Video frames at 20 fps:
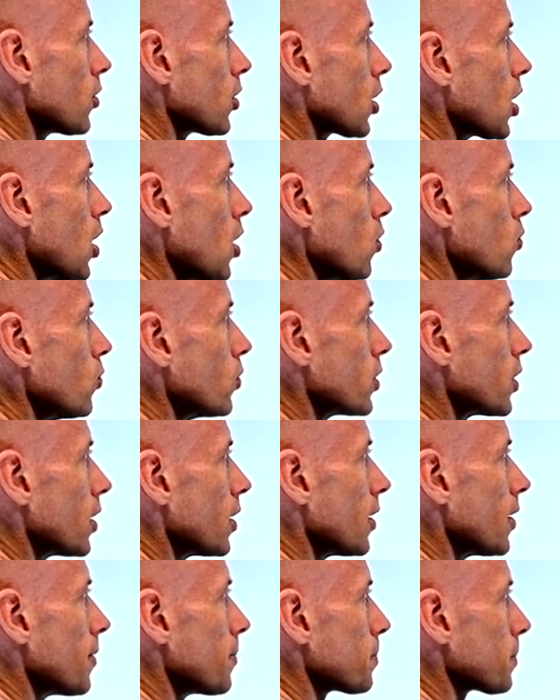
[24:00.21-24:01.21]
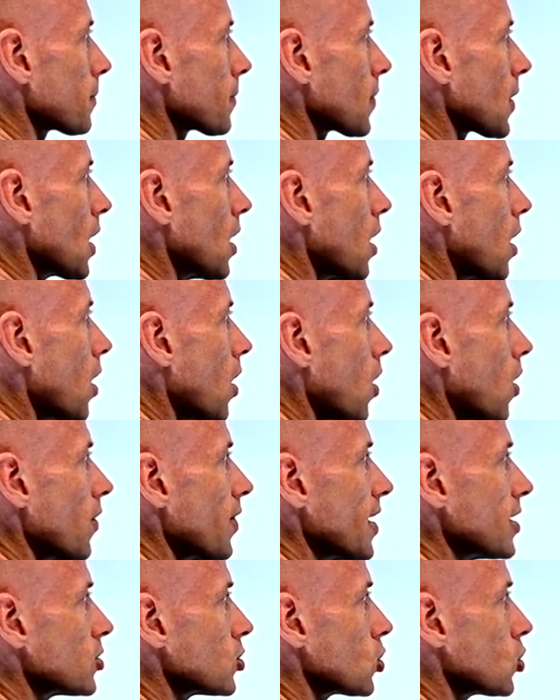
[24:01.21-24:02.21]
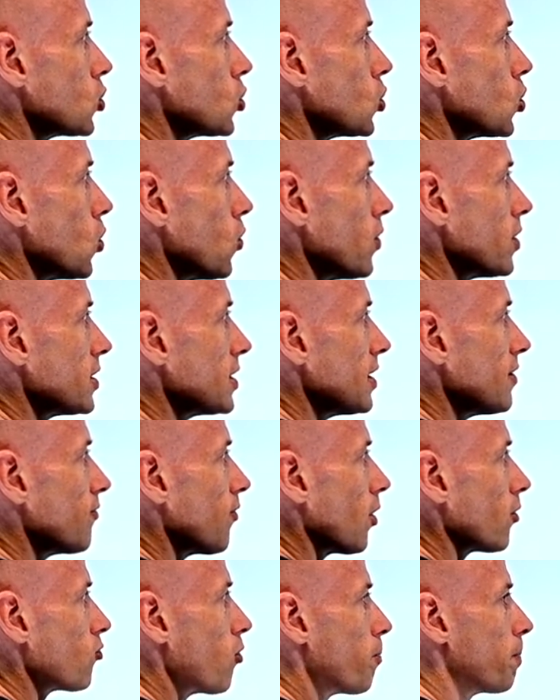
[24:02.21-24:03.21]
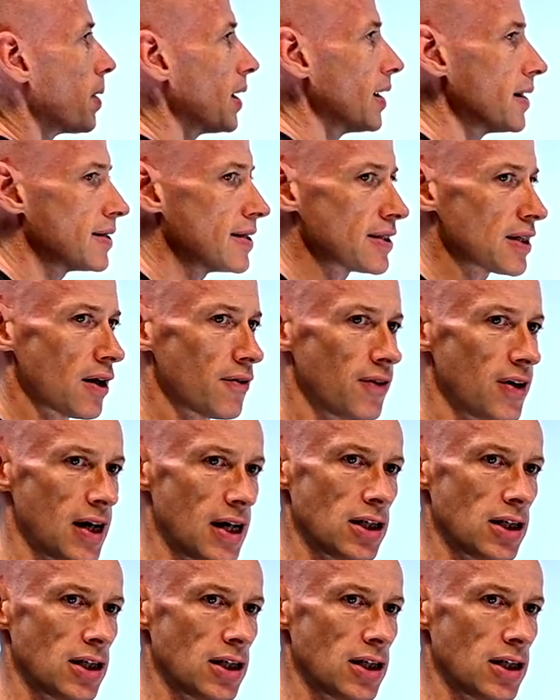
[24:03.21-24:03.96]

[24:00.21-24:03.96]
the code are there security vulnerabilities I've